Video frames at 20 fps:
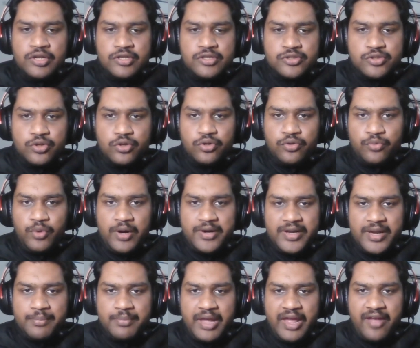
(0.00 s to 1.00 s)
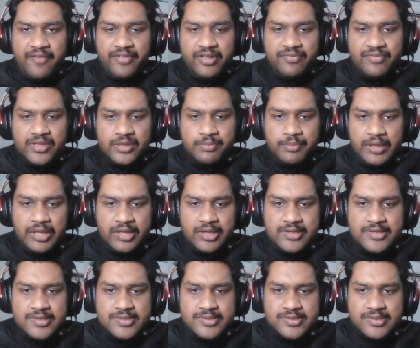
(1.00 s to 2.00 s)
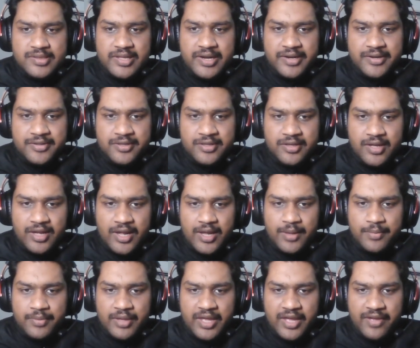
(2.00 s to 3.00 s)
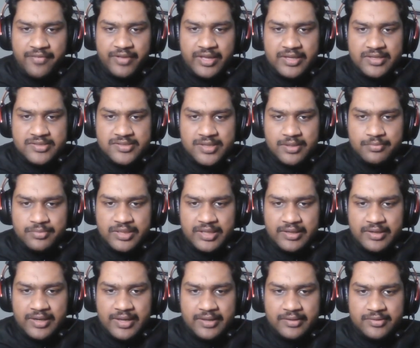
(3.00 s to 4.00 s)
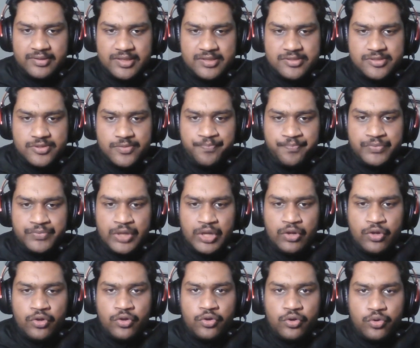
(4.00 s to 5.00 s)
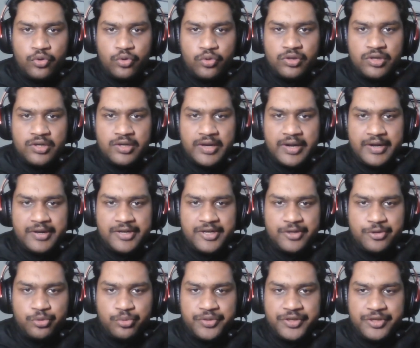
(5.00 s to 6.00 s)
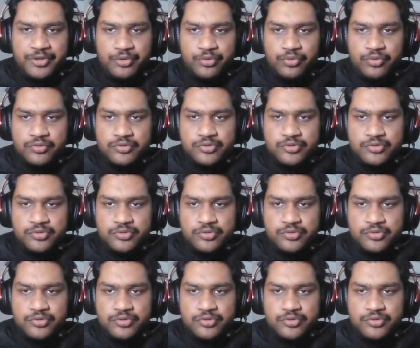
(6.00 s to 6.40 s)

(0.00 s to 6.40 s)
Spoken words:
So what I'm having with me is that I'm having something like this owner nt2 dto.